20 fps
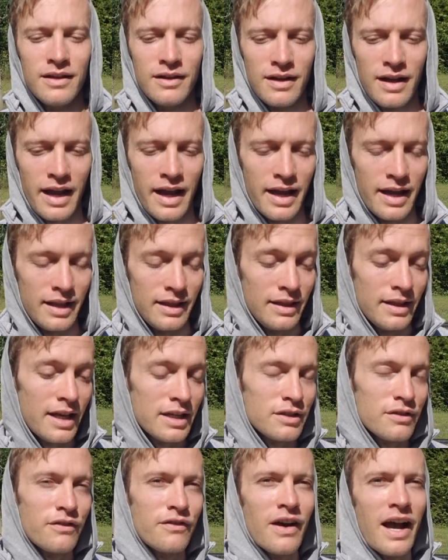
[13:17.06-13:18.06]
And
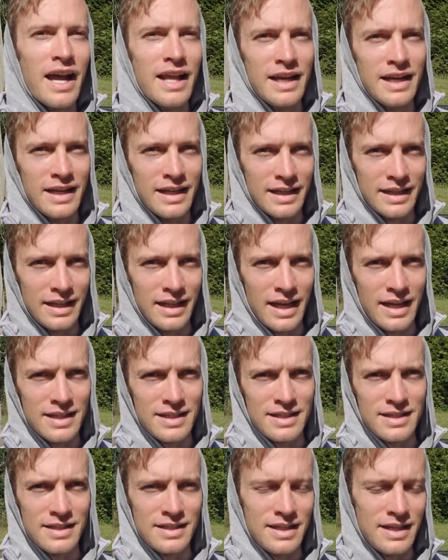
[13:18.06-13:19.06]
less fighting it,
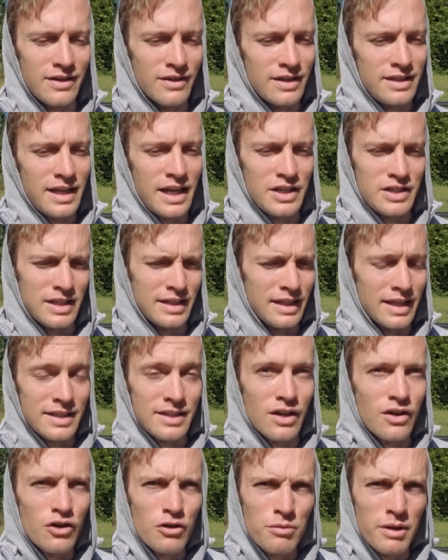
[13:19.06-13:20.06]
less irritation, less,
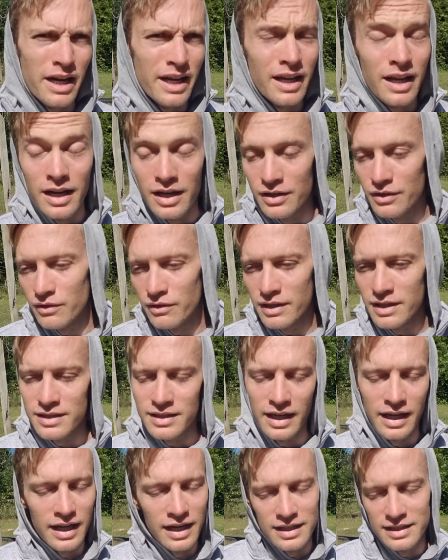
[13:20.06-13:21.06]
oh, but I got to do this,
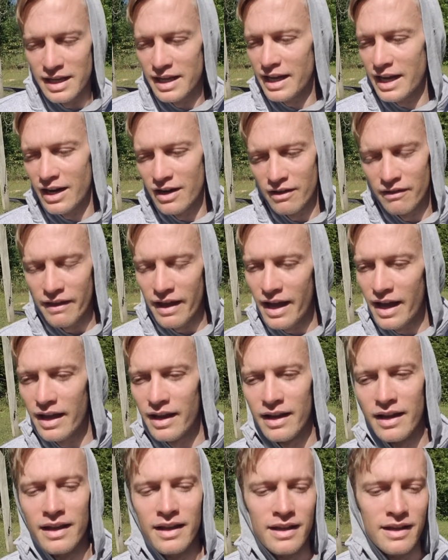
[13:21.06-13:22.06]
I got to take care of that,
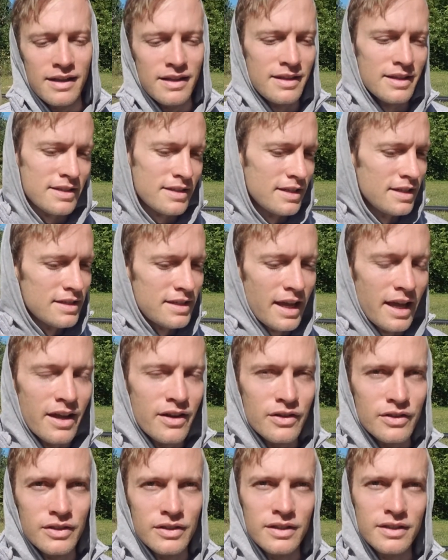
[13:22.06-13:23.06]
this needs
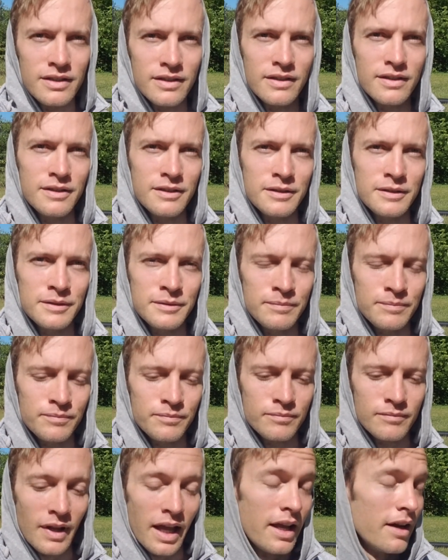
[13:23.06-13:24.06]
handled.
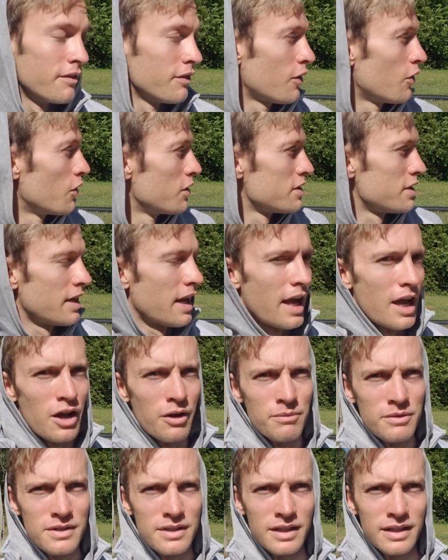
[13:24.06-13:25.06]
And of course it
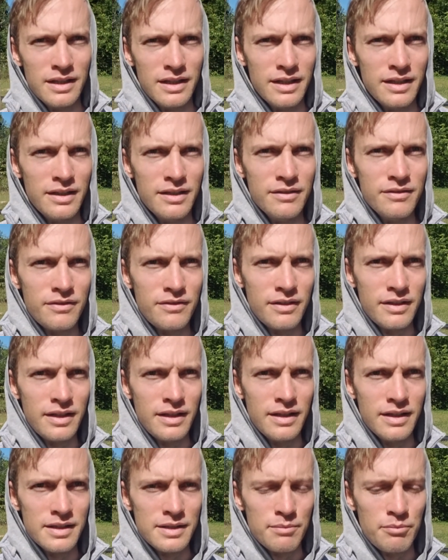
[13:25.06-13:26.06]
helps to live in
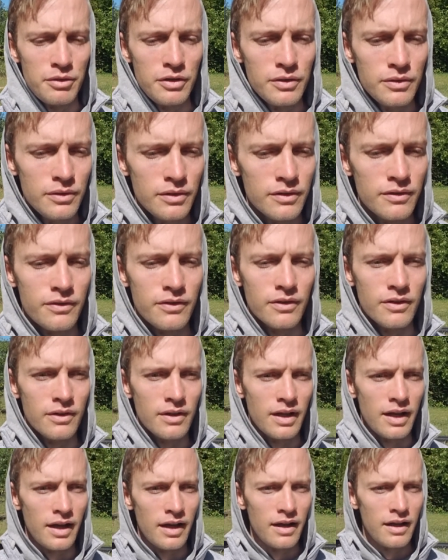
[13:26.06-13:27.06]
this beautiful